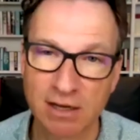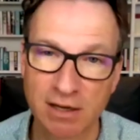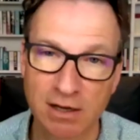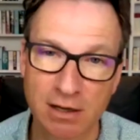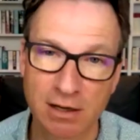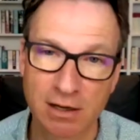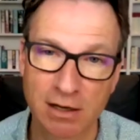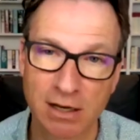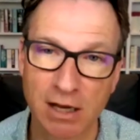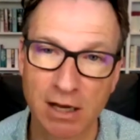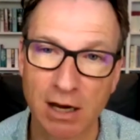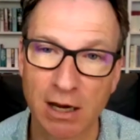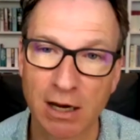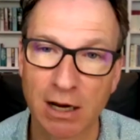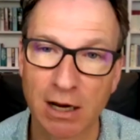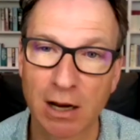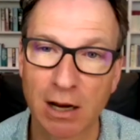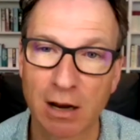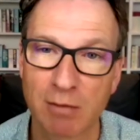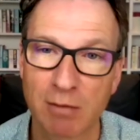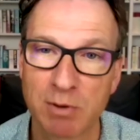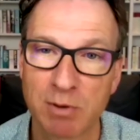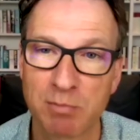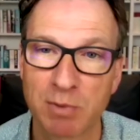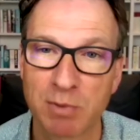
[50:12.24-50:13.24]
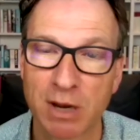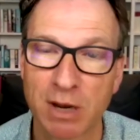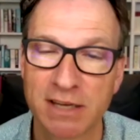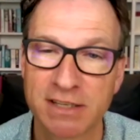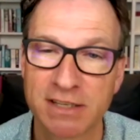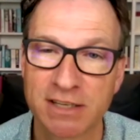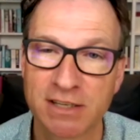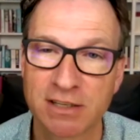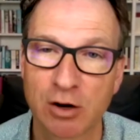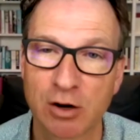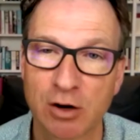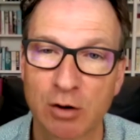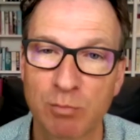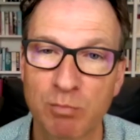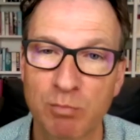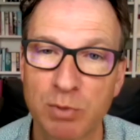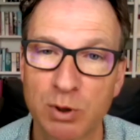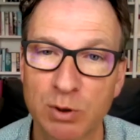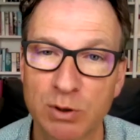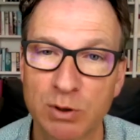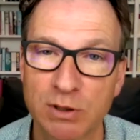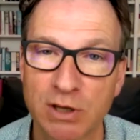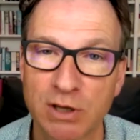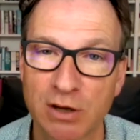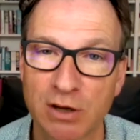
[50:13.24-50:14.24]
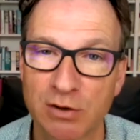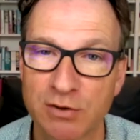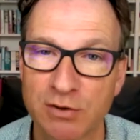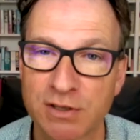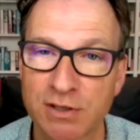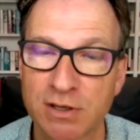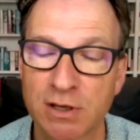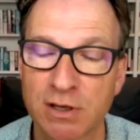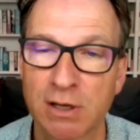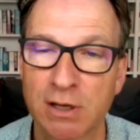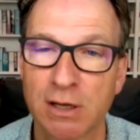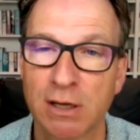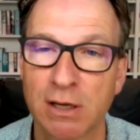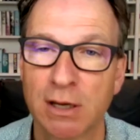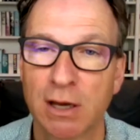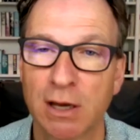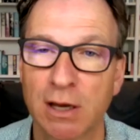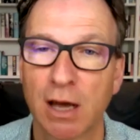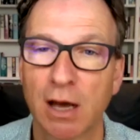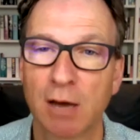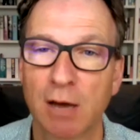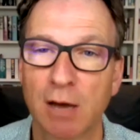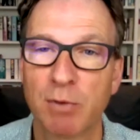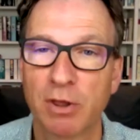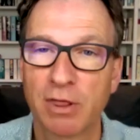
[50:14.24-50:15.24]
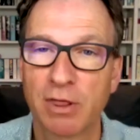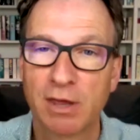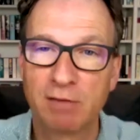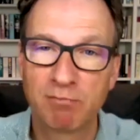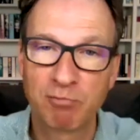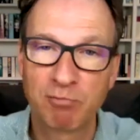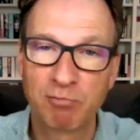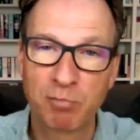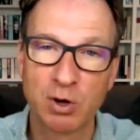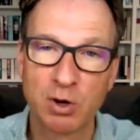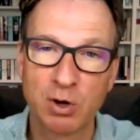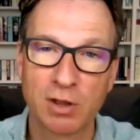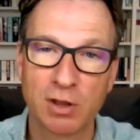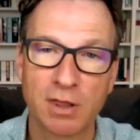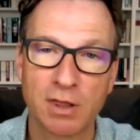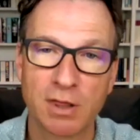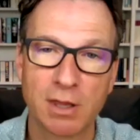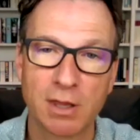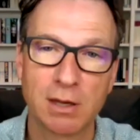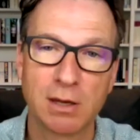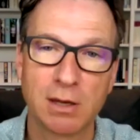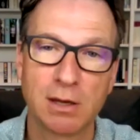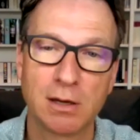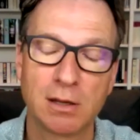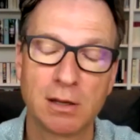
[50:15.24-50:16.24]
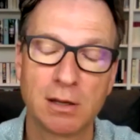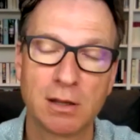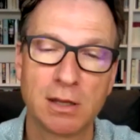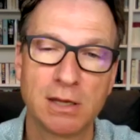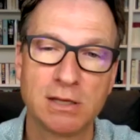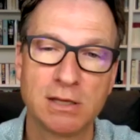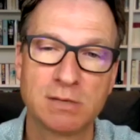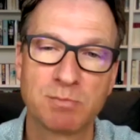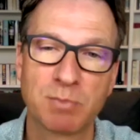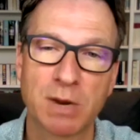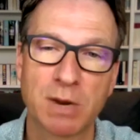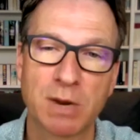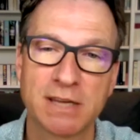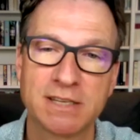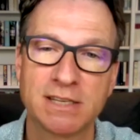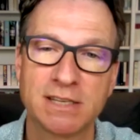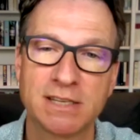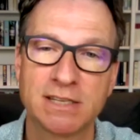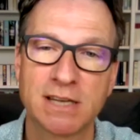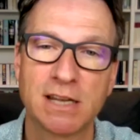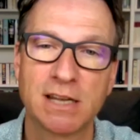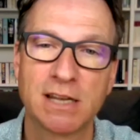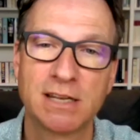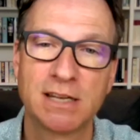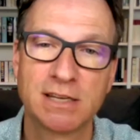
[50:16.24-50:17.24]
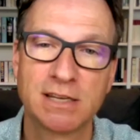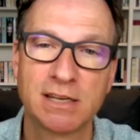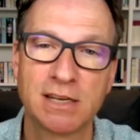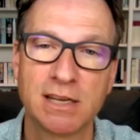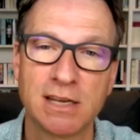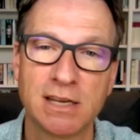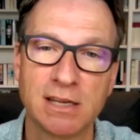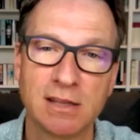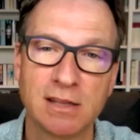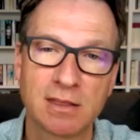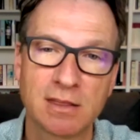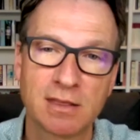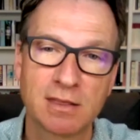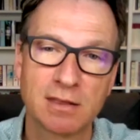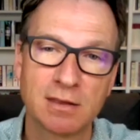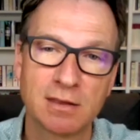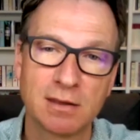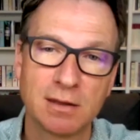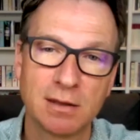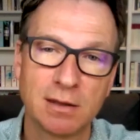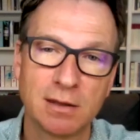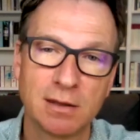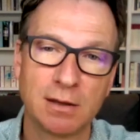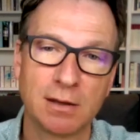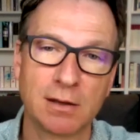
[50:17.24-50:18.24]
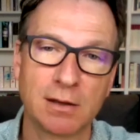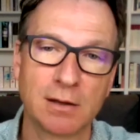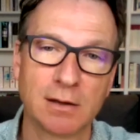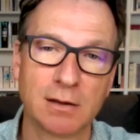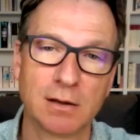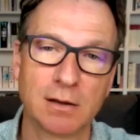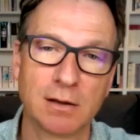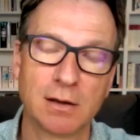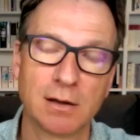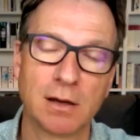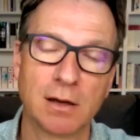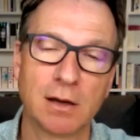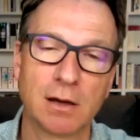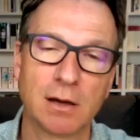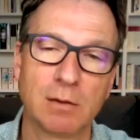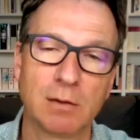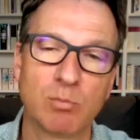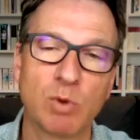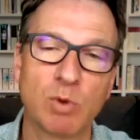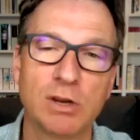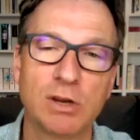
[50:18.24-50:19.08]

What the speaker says: nightclubby places got bulldozed. But they put these places underneath. Well,